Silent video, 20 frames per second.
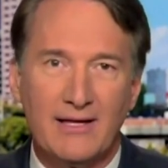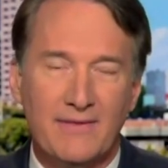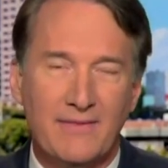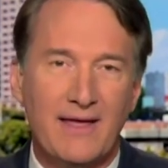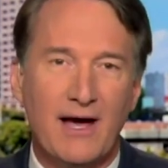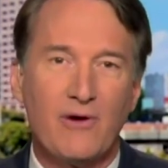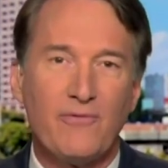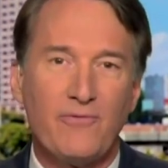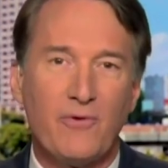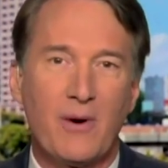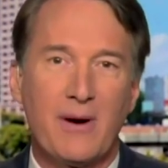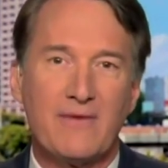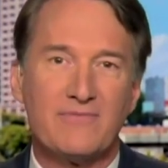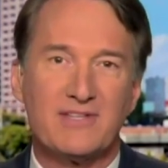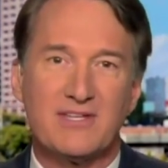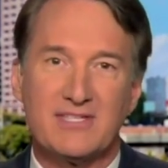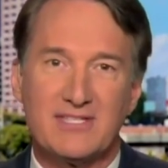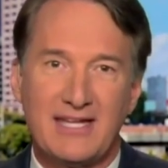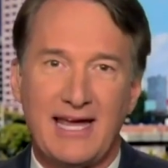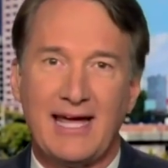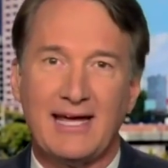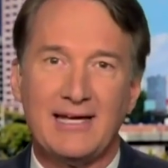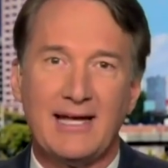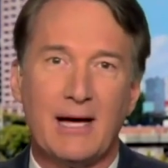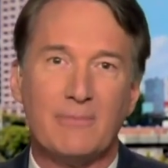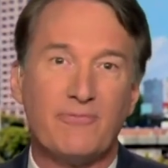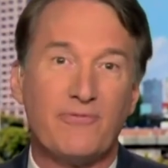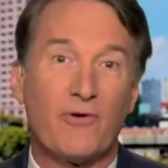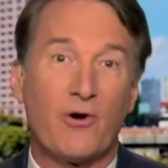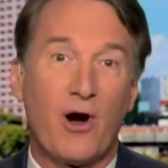and therefore we have to stand
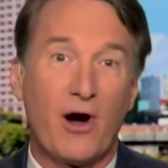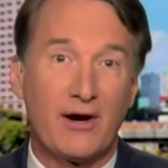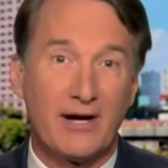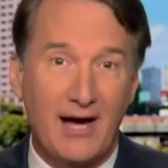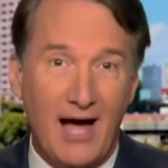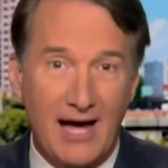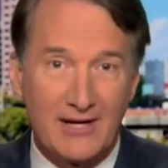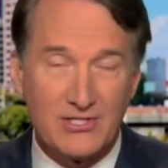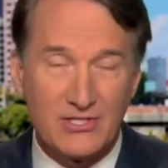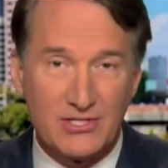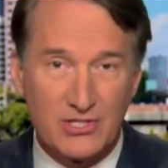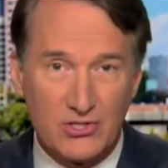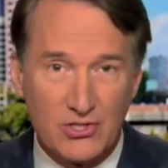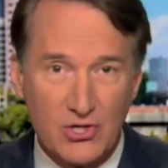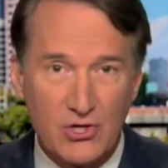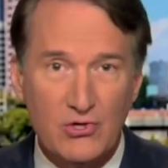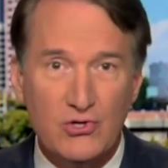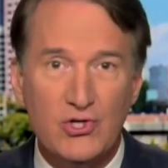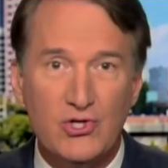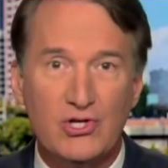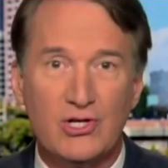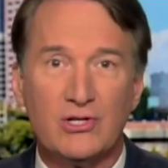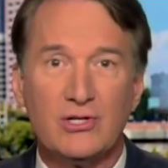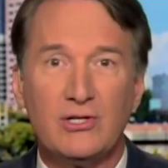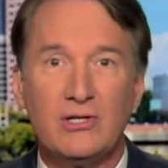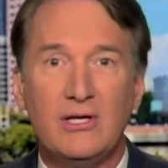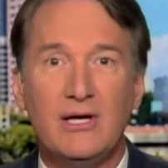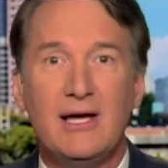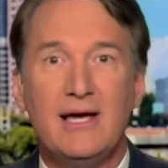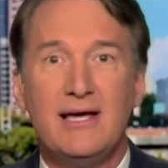up for our
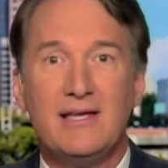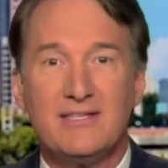constitutional